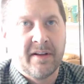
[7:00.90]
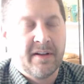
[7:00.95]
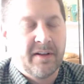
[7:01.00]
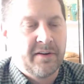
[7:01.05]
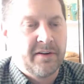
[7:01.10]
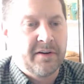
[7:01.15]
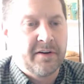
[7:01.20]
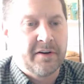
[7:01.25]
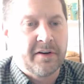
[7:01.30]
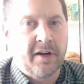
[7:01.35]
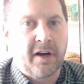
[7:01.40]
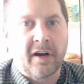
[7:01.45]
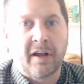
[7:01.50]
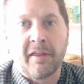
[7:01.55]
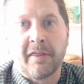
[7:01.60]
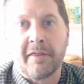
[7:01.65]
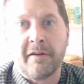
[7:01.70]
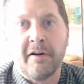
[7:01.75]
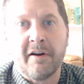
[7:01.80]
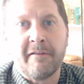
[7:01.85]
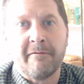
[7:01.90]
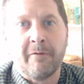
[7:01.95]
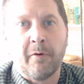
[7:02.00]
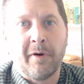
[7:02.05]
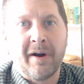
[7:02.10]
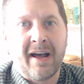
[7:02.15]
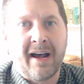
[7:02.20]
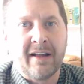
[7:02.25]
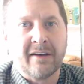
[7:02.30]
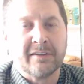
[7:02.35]
You're talking
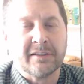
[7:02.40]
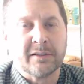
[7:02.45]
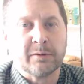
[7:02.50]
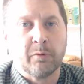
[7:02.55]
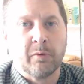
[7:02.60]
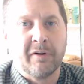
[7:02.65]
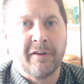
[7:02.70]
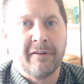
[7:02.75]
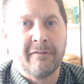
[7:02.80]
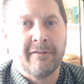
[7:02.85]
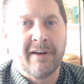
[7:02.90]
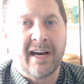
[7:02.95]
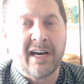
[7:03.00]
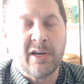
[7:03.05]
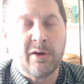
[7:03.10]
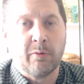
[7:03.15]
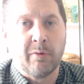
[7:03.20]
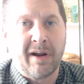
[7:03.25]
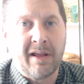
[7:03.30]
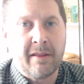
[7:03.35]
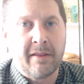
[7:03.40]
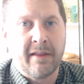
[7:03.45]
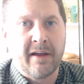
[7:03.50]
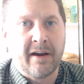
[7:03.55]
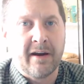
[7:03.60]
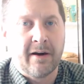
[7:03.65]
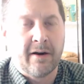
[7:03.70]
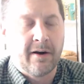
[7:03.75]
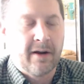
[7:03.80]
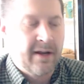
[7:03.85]
$34 worth of value right
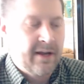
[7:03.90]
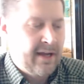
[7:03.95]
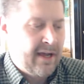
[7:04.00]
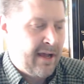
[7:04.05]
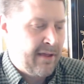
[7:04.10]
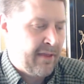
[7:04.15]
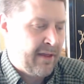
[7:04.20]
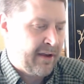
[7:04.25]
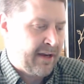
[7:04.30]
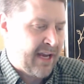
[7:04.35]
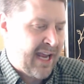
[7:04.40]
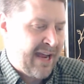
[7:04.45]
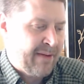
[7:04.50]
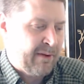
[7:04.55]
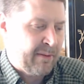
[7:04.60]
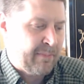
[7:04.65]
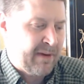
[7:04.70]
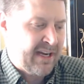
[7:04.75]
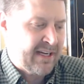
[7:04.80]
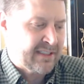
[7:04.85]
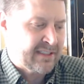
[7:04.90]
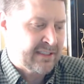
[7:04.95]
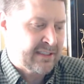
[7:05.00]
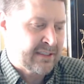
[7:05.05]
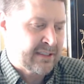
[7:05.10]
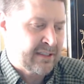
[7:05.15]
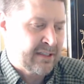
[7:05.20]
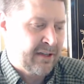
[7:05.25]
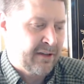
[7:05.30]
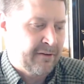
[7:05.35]
there. And then the comic box is
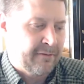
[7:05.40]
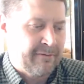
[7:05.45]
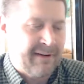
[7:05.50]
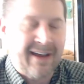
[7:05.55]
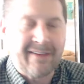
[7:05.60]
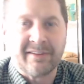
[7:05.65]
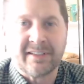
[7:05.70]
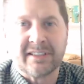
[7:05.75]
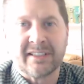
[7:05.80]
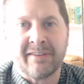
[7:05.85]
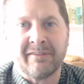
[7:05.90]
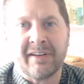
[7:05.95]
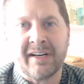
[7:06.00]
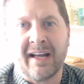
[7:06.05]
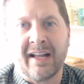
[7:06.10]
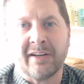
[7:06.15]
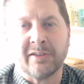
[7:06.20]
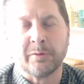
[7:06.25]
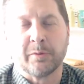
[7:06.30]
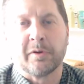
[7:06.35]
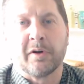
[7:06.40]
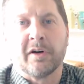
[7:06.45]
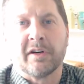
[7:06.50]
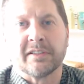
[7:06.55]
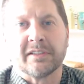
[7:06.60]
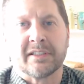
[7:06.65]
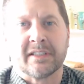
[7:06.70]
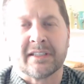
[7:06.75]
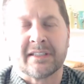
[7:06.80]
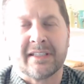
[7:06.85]
another 5 to $7. We'll call it
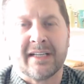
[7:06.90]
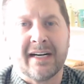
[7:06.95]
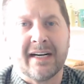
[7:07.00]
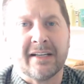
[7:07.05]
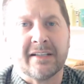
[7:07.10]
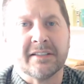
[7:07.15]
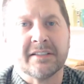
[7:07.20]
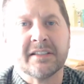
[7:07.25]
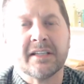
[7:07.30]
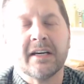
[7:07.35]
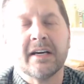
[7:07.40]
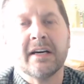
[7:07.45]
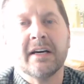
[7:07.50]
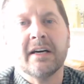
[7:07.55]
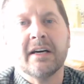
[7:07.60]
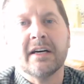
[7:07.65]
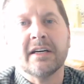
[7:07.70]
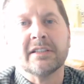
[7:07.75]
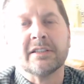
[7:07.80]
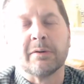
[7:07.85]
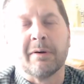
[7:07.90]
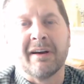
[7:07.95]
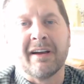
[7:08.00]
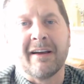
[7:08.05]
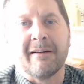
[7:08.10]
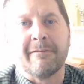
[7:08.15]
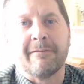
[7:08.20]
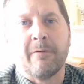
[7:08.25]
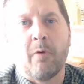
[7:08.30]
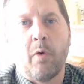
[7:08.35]
$6. So I
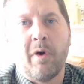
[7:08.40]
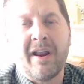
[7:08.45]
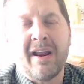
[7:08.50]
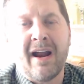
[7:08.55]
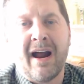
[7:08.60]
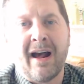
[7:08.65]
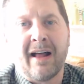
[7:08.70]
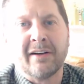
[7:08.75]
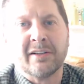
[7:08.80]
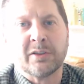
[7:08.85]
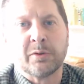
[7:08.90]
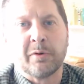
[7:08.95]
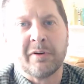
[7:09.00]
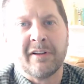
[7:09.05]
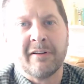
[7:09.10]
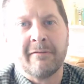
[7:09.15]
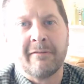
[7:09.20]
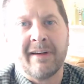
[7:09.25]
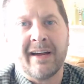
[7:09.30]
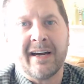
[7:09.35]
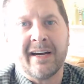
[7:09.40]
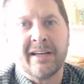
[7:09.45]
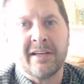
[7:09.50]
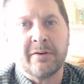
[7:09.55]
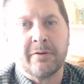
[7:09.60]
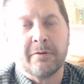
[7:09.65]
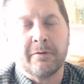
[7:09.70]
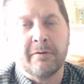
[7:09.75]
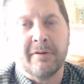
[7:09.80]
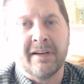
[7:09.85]
got $40 worth of
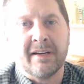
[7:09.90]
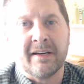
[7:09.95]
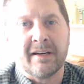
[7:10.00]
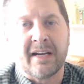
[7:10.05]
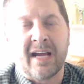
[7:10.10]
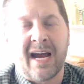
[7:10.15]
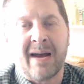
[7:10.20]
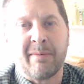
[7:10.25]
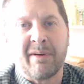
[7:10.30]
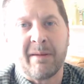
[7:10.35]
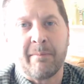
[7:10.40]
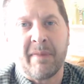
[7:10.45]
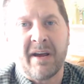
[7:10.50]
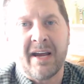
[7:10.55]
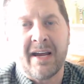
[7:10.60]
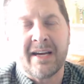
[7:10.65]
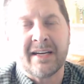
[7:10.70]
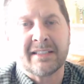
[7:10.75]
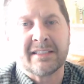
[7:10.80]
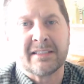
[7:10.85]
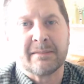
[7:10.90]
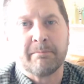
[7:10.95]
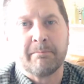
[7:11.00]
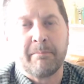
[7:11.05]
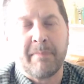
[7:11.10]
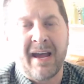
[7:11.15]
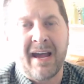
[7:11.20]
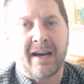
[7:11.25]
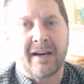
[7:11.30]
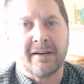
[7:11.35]
value in comic bags,
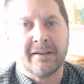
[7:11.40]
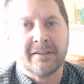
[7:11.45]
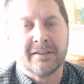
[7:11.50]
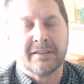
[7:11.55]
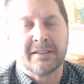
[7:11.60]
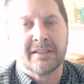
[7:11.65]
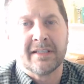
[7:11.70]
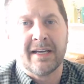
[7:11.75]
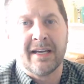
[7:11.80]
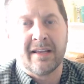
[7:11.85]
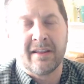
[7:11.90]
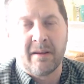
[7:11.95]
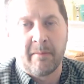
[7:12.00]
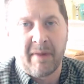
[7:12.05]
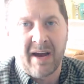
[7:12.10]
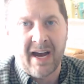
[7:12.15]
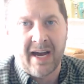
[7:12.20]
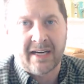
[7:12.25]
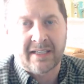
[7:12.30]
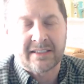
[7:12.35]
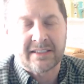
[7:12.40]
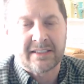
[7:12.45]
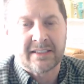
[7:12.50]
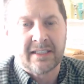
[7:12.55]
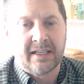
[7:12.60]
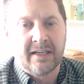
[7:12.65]
backers, and the box.